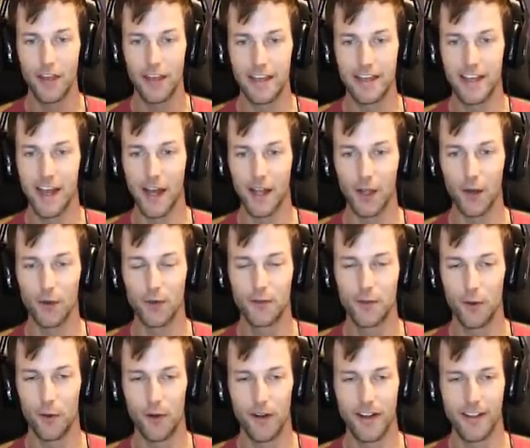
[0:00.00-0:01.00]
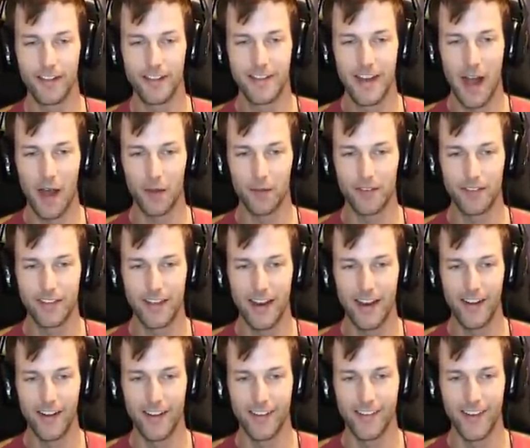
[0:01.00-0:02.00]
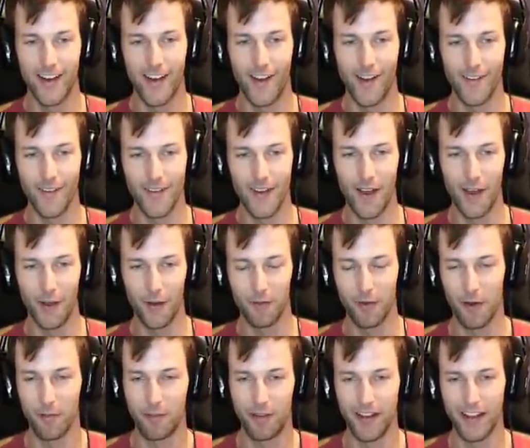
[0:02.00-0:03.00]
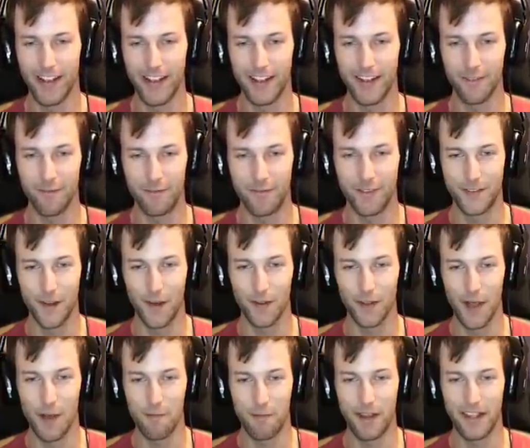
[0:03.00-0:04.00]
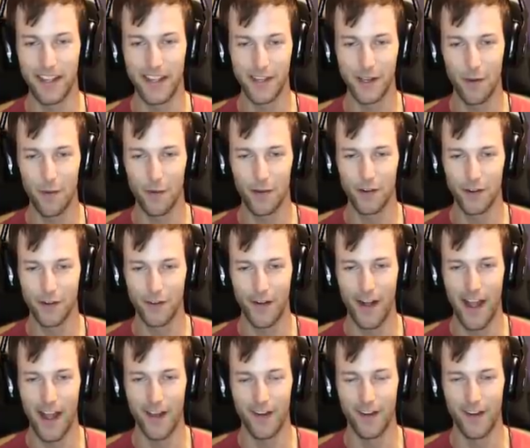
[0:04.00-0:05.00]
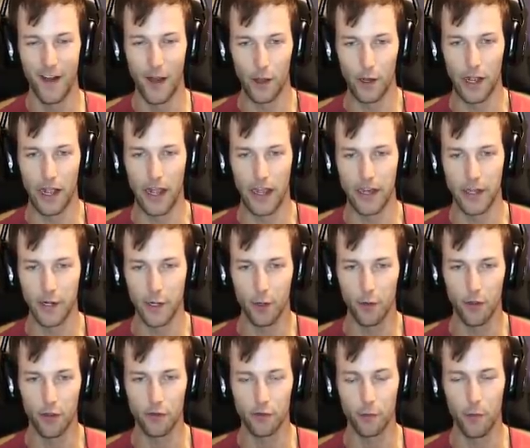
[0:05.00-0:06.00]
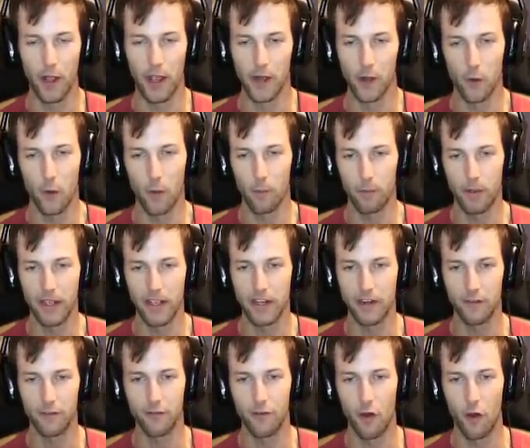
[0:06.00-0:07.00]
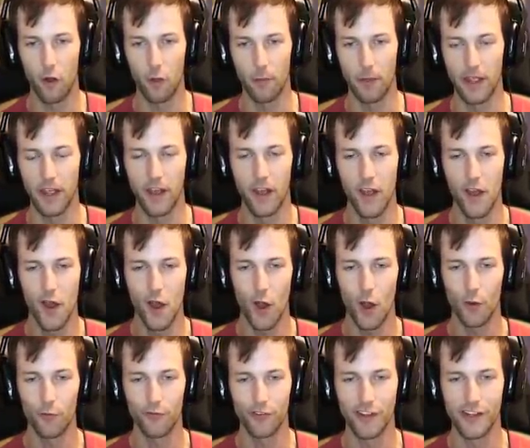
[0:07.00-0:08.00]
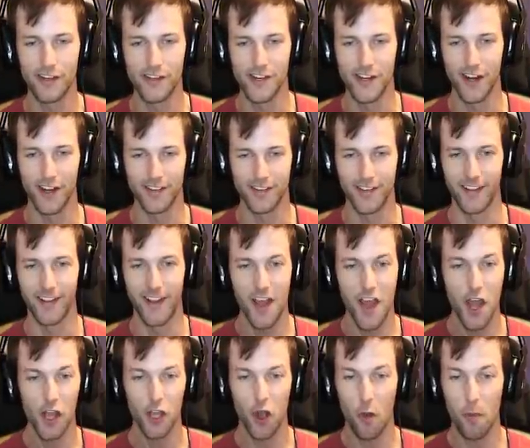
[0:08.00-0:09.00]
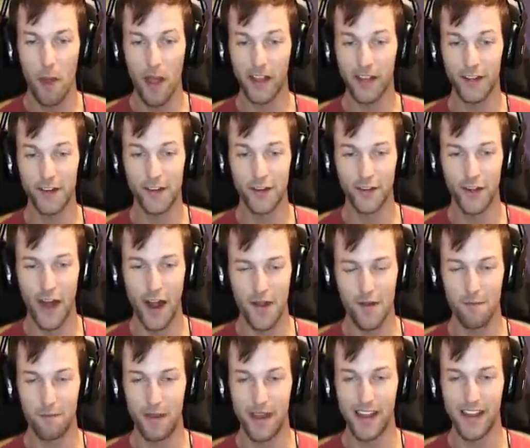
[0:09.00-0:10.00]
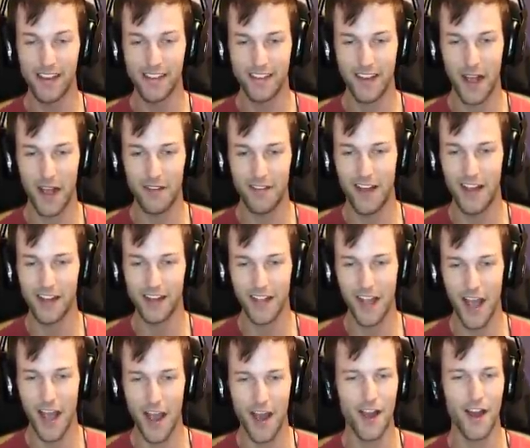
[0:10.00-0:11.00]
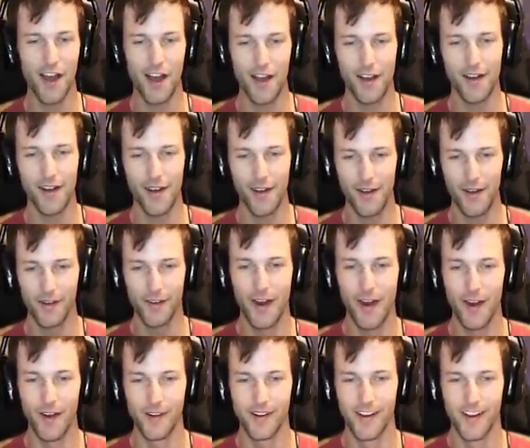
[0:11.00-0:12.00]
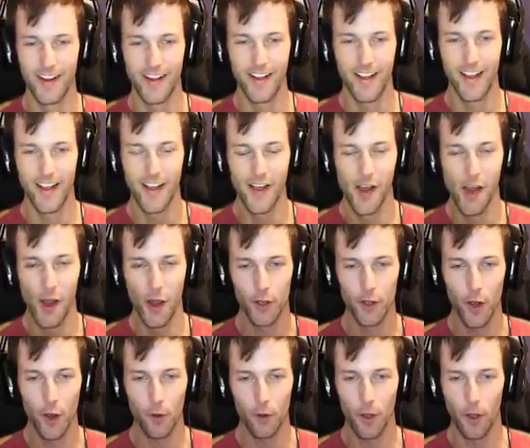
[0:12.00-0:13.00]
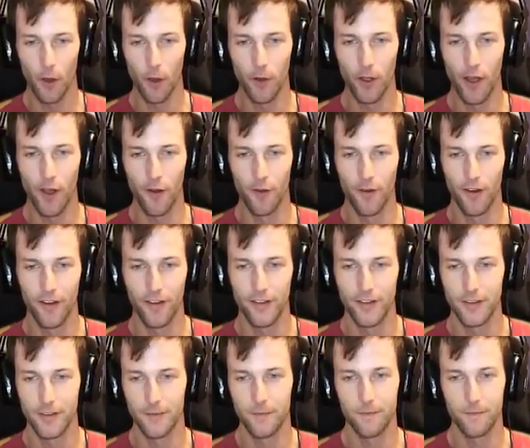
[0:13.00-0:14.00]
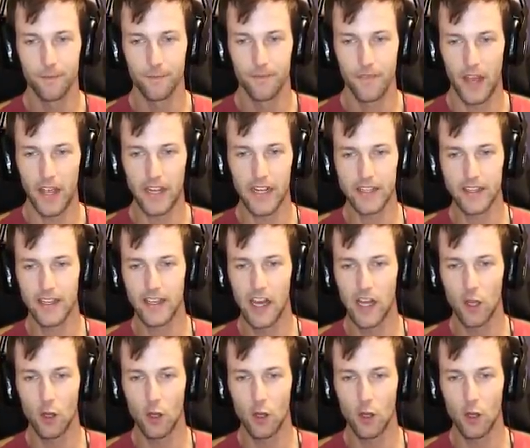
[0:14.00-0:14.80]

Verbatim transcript: The yellow door is downstairs. Oh no, but Piggy, don't let Piggy go underground. Okay, I'm gonna go this way. I don't want Piggy to follow me. Hopefully she doesn't. Go back underground, Piggy's coming, go! Go, go, go. I got the